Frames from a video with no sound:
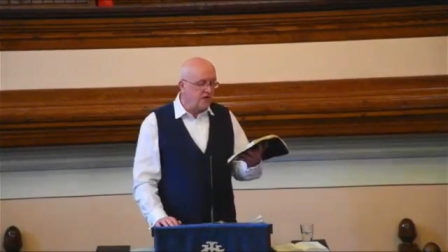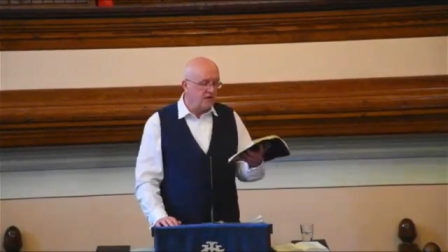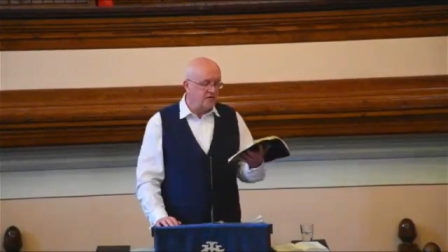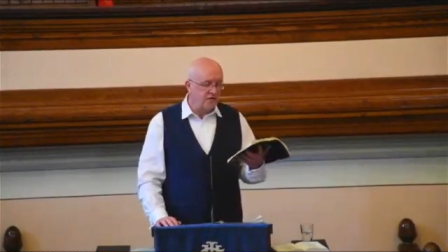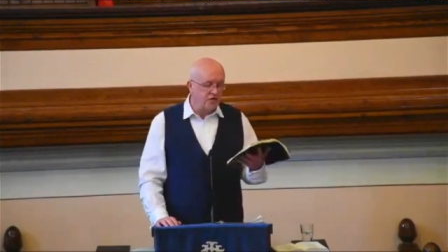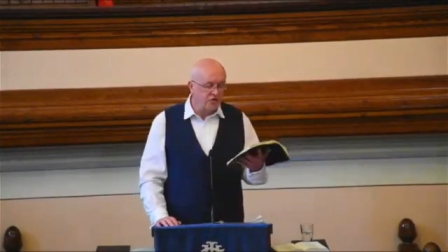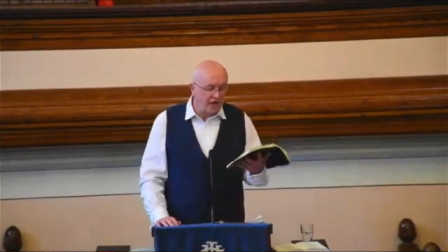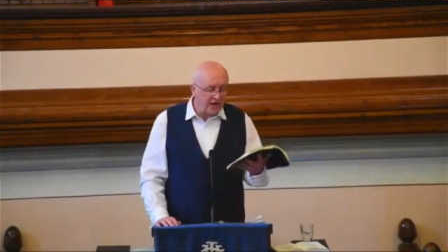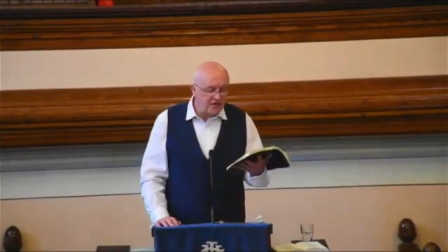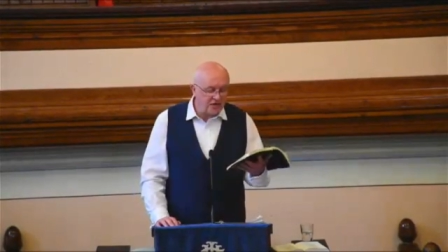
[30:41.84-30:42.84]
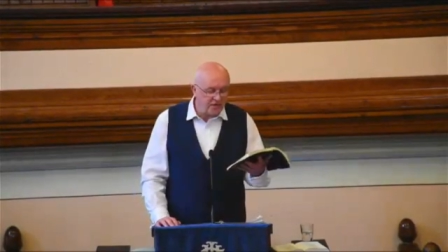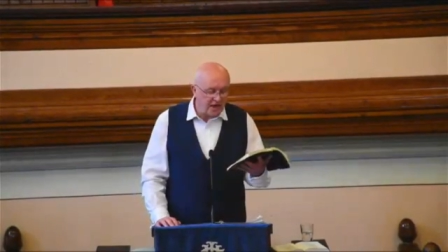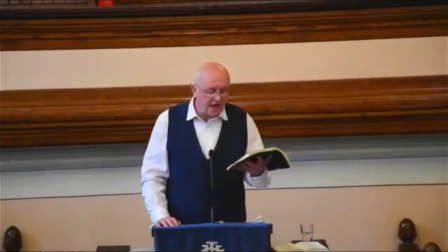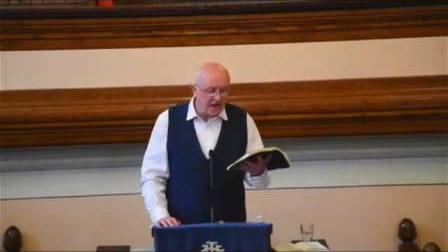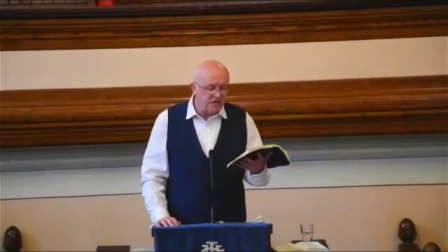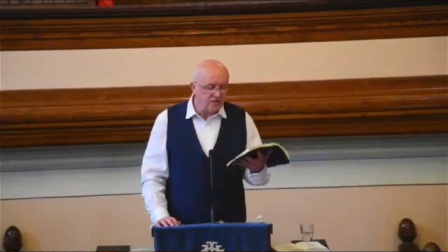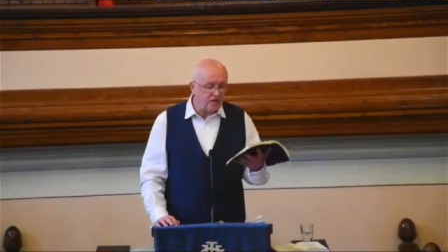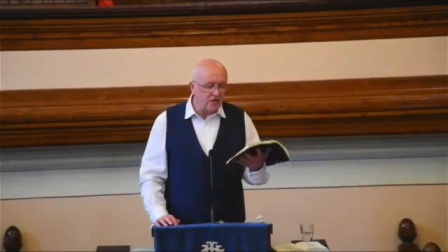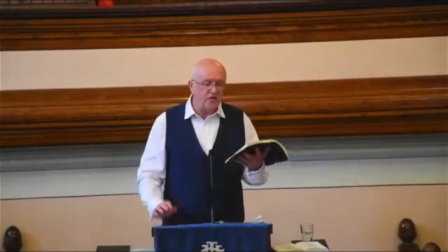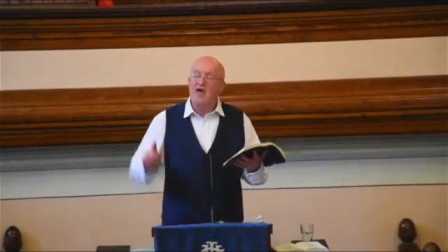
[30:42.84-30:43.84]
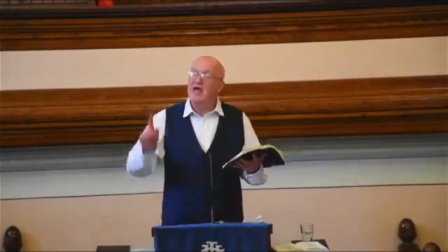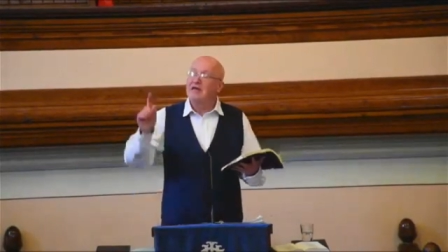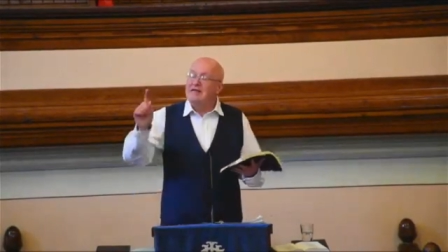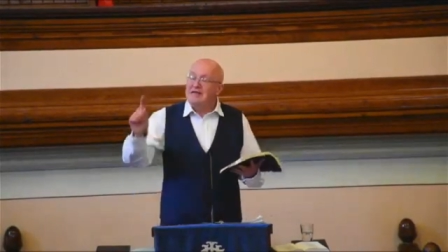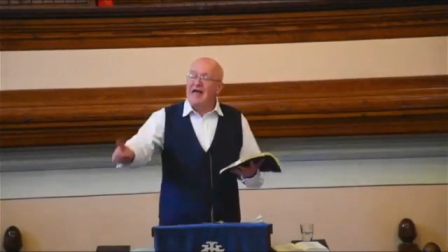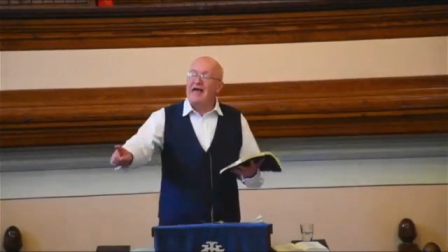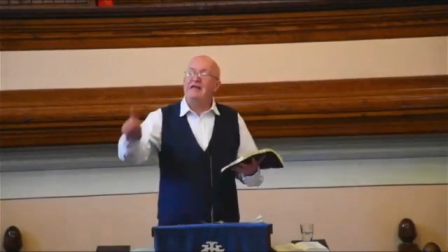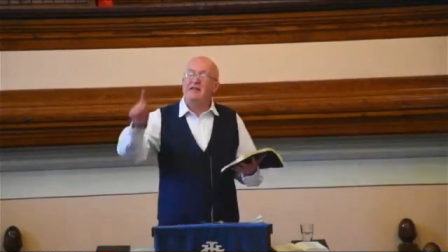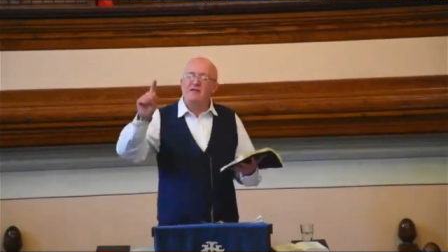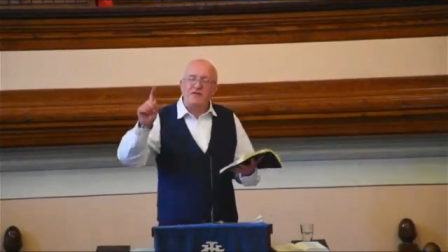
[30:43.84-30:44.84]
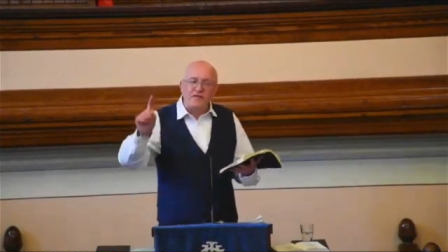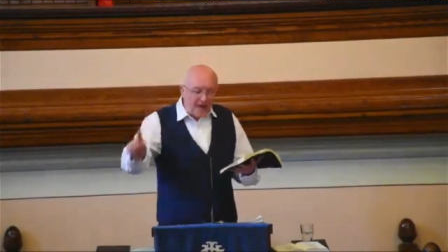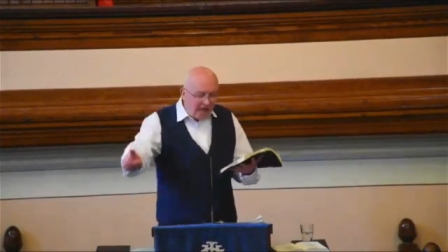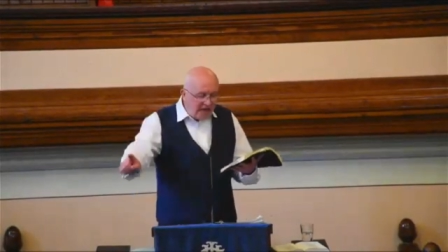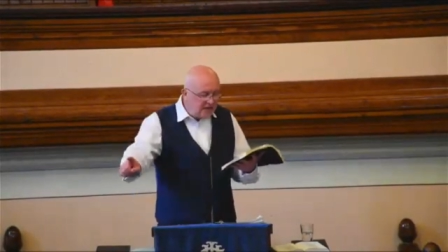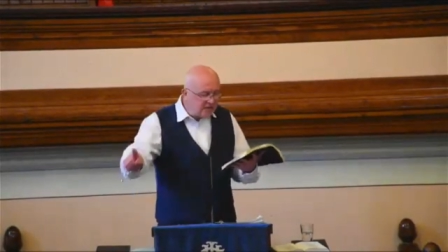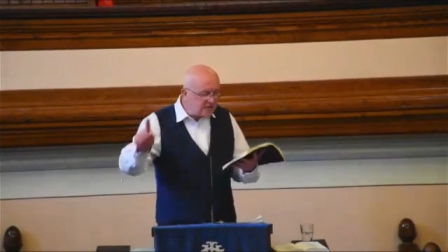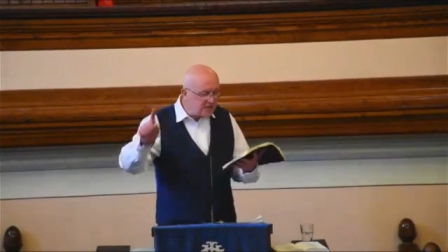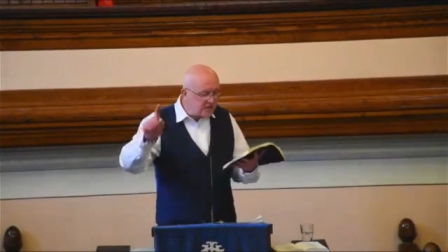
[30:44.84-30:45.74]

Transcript: the creator of the ends of the earth, neither faints